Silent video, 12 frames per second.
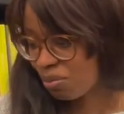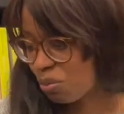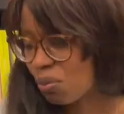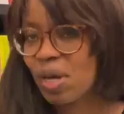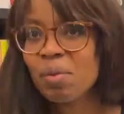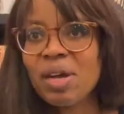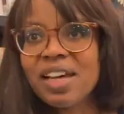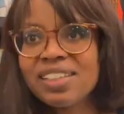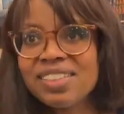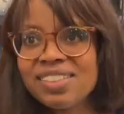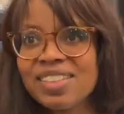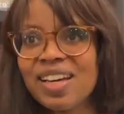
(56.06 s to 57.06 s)
way back
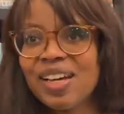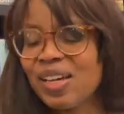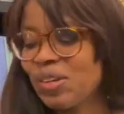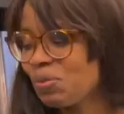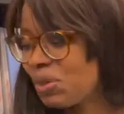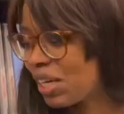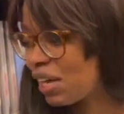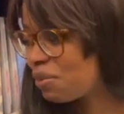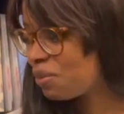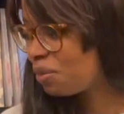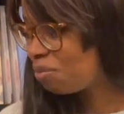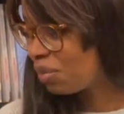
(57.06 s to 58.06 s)
in time, we have
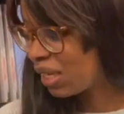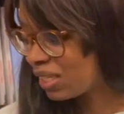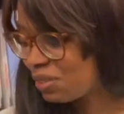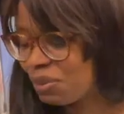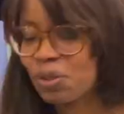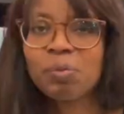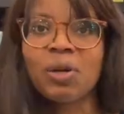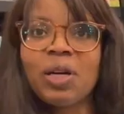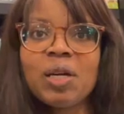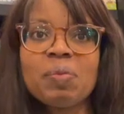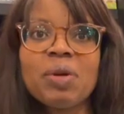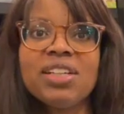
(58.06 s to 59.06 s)
Mansfield
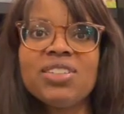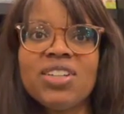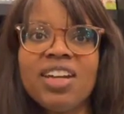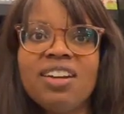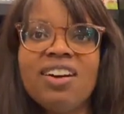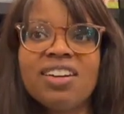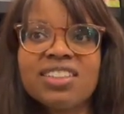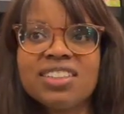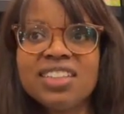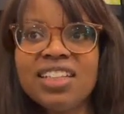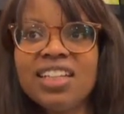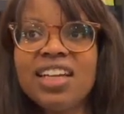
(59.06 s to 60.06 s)
Park by Jane
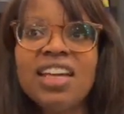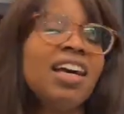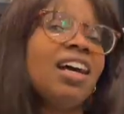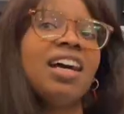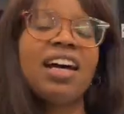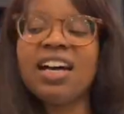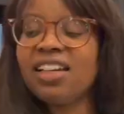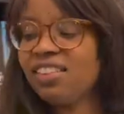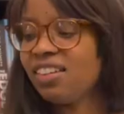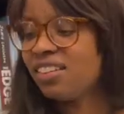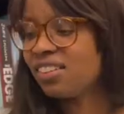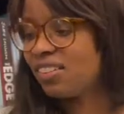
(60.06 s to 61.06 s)
Austen. I
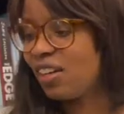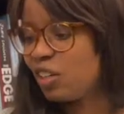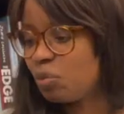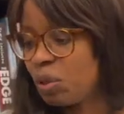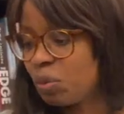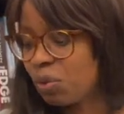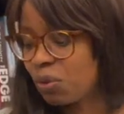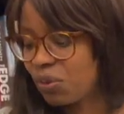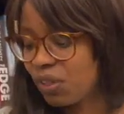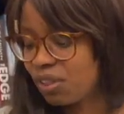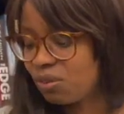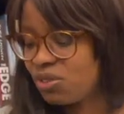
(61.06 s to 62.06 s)
think a lot of people
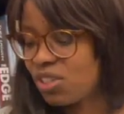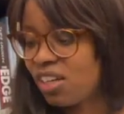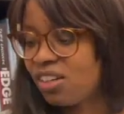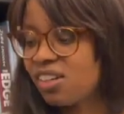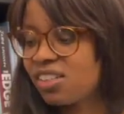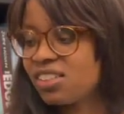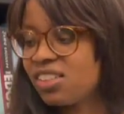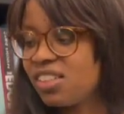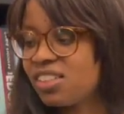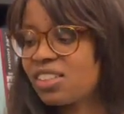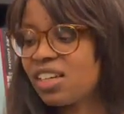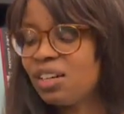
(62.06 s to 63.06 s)
think of Jane Austen
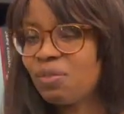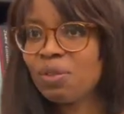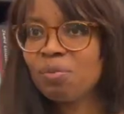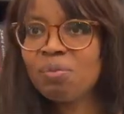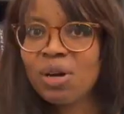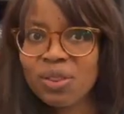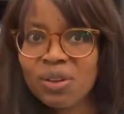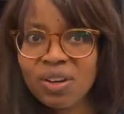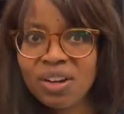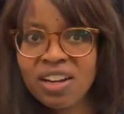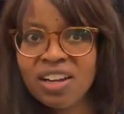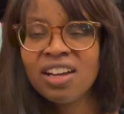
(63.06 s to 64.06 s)
as kind of the
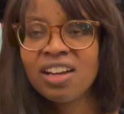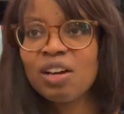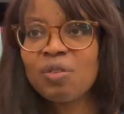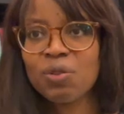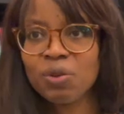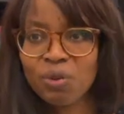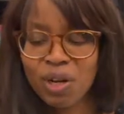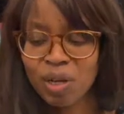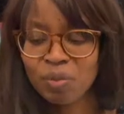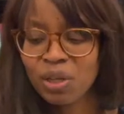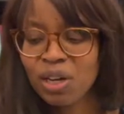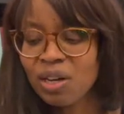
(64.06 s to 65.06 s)
mother of the
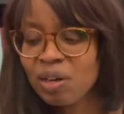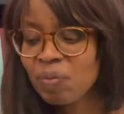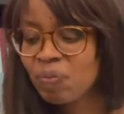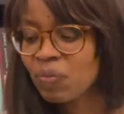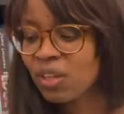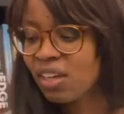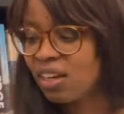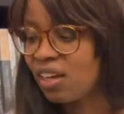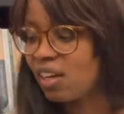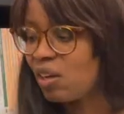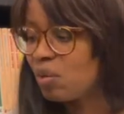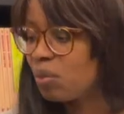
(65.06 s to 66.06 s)
rom-com.
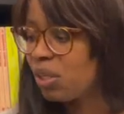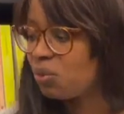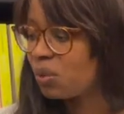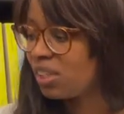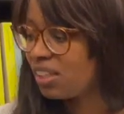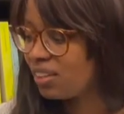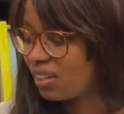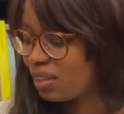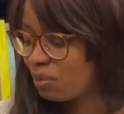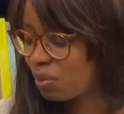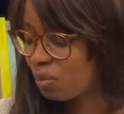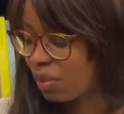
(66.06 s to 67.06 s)
Um, and what I
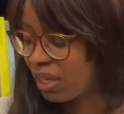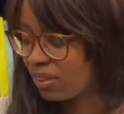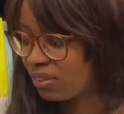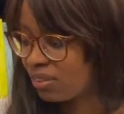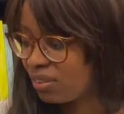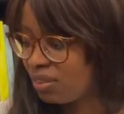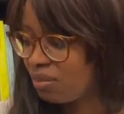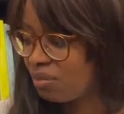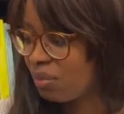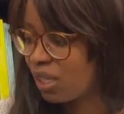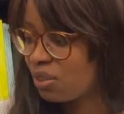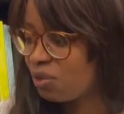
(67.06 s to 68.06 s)
love about
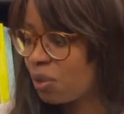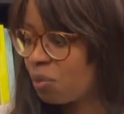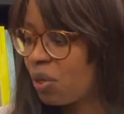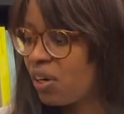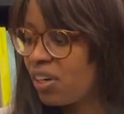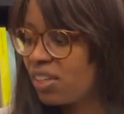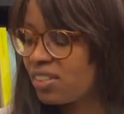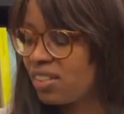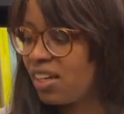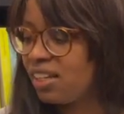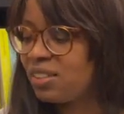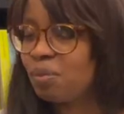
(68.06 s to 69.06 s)
Mansfield Park is
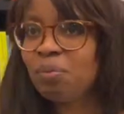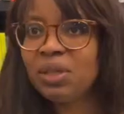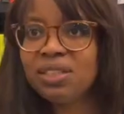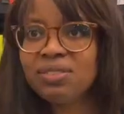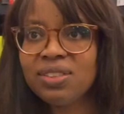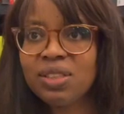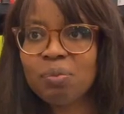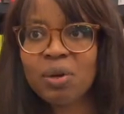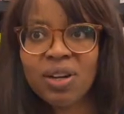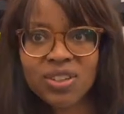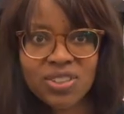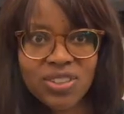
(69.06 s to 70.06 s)
that it's a bit of a
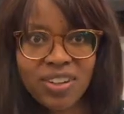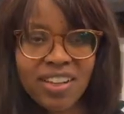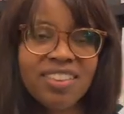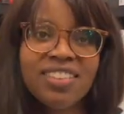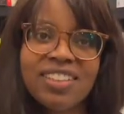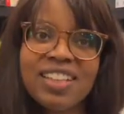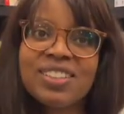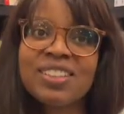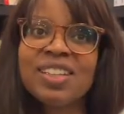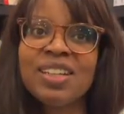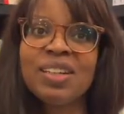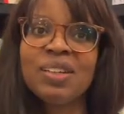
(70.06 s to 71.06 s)
departure. I think that's
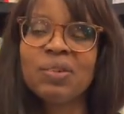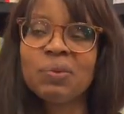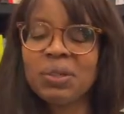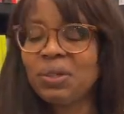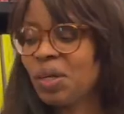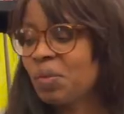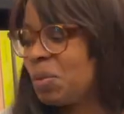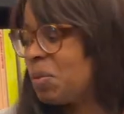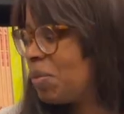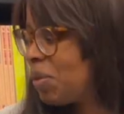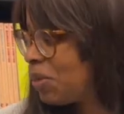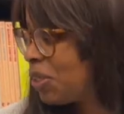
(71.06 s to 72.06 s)
what a lot of
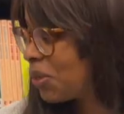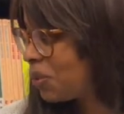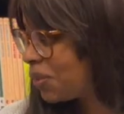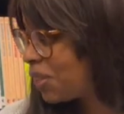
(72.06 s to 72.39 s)
people maybe don't